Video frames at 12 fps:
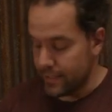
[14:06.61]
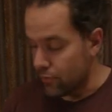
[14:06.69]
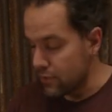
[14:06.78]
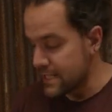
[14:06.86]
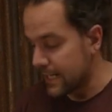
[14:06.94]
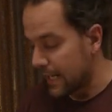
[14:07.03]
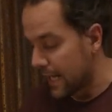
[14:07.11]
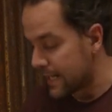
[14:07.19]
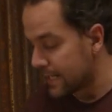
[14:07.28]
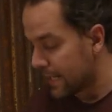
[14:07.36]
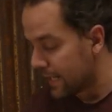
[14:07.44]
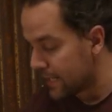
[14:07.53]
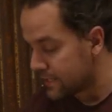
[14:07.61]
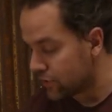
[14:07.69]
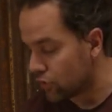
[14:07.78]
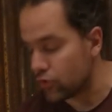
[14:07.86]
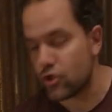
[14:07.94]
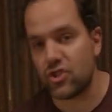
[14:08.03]
And the reason I like it is it
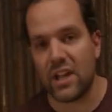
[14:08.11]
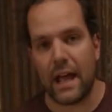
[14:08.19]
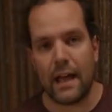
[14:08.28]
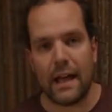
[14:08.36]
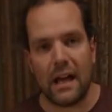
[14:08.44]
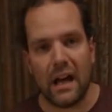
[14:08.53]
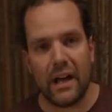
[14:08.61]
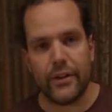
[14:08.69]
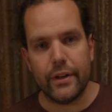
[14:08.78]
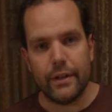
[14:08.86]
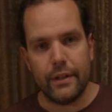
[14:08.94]
doesn't set hard.